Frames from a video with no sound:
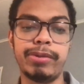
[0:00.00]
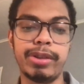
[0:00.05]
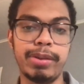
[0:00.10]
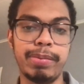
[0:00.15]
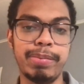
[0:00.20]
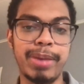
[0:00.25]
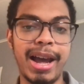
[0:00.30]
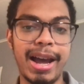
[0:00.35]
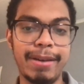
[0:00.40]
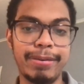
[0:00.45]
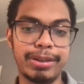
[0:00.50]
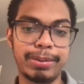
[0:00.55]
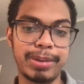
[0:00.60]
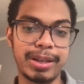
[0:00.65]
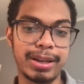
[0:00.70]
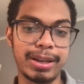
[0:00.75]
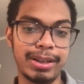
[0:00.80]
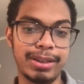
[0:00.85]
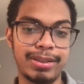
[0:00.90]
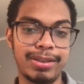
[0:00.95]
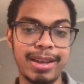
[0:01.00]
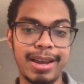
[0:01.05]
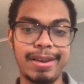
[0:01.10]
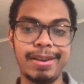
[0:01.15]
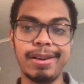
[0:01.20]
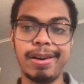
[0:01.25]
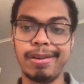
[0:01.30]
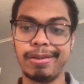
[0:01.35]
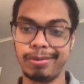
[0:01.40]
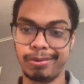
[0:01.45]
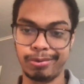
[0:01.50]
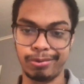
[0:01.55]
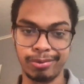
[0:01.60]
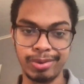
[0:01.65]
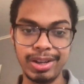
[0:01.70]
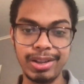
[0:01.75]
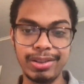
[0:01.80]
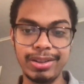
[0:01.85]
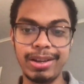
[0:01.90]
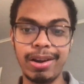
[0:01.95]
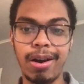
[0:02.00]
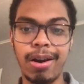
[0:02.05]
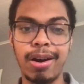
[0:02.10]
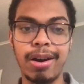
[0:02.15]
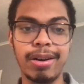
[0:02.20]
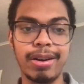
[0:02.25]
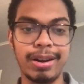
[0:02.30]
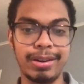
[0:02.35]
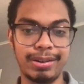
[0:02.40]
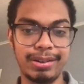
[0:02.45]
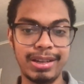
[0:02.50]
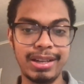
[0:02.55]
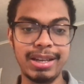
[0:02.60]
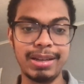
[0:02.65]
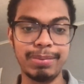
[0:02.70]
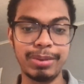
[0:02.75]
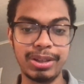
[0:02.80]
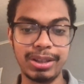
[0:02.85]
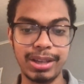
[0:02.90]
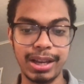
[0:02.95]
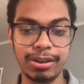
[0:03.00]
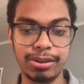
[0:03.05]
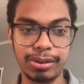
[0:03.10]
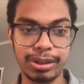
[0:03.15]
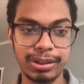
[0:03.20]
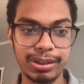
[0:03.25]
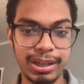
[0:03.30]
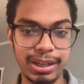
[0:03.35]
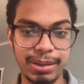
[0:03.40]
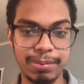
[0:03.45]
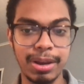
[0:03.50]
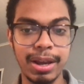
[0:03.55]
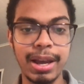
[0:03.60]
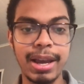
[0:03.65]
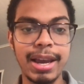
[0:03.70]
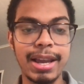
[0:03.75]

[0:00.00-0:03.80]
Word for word: the Mavs because they really are a team centric team.